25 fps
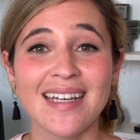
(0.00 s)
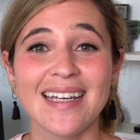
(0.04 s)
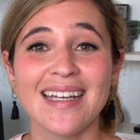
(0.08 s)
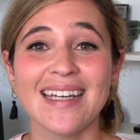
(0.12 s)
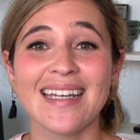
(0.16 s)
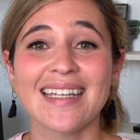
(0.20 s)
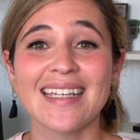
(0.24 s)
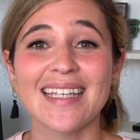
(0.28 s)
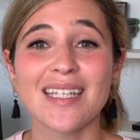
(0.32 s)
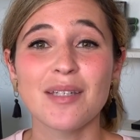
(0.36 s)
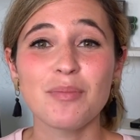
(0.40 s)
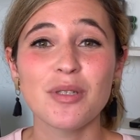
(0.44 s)

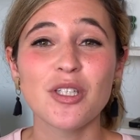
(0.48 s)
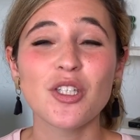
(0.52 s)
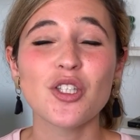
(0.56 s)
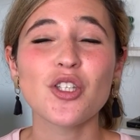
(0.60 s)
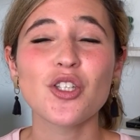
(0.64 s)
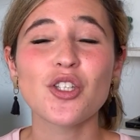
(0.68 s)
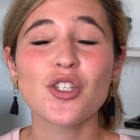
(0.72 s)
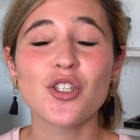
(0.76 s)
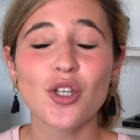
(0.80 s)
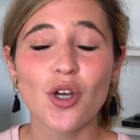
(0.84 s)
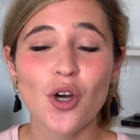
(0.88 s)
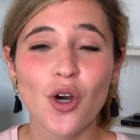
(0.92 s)
can be
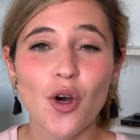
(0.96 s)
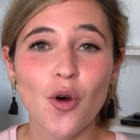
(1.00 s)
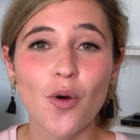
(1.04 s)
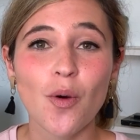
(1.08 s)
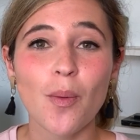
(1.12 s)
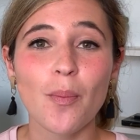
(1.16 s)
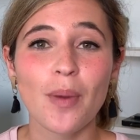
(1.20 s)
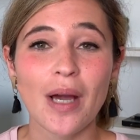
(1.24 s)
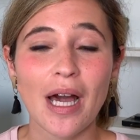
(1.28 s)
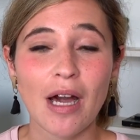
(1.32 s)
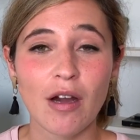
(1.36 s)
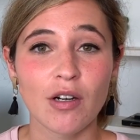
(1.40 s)

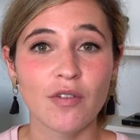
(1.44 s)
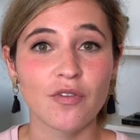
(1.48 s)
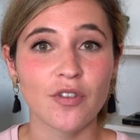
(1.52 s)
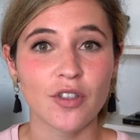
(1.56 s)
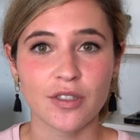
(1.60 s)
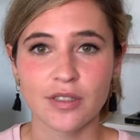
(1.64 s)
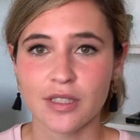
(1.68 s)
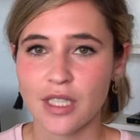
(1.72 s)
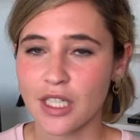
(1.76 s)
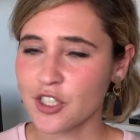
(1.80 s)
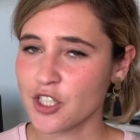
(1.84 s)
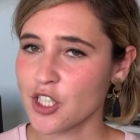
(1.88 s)
so
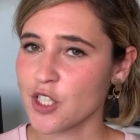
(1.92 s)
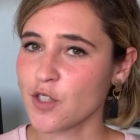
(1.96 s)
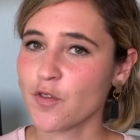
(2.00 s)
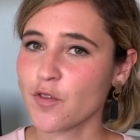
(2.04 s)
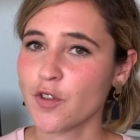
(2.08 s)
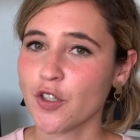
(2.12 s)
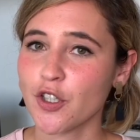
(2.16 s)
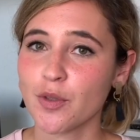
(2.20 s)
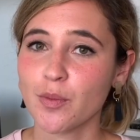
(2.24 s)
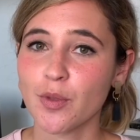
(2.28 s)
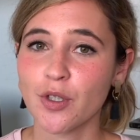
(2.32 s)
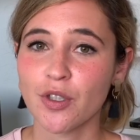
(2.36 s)
powerful, not just
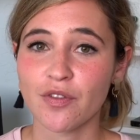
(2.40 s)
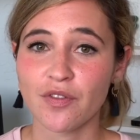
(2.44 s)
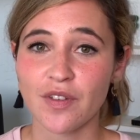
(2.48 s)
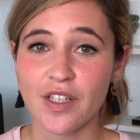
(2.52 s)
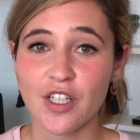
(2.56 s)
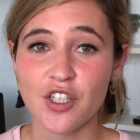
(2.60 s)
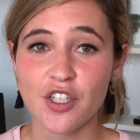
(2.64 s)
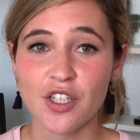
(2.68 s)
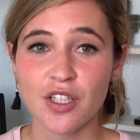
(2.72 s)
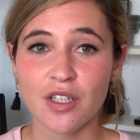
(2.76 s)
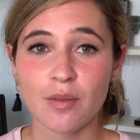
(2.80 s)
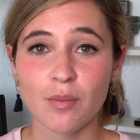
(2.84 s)
for your
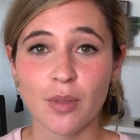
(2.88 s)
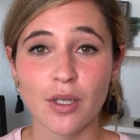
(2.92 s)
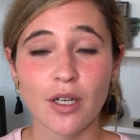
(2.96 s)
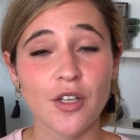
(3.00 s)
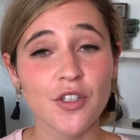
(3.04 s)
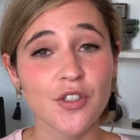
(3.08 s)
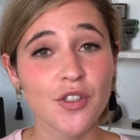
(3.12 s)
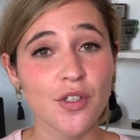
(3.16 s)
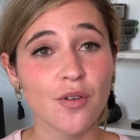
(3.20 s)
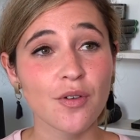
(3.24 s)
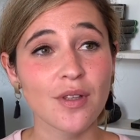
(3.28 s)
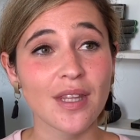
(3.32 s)
motivation, but
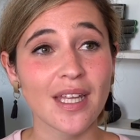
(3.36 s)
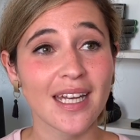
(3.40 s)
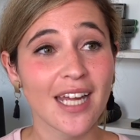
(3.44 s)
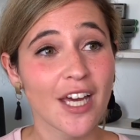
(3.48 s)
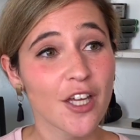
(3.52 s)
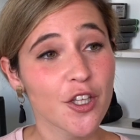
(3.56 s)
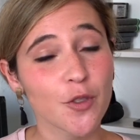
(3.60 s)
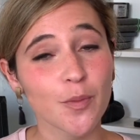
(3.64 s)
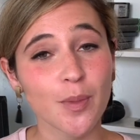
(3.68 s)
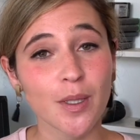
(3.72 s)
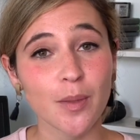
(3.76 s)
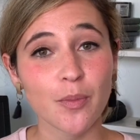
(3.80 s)
also that
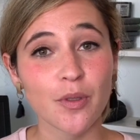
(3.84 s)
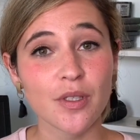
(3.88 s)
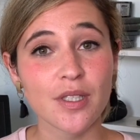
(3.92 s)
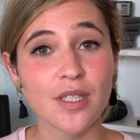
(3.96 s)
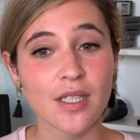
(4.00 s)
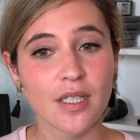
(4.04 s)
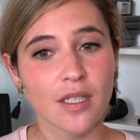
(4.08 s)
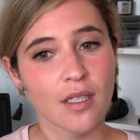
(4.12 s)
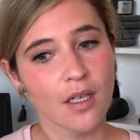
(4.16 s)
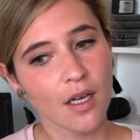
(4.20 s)
other people see,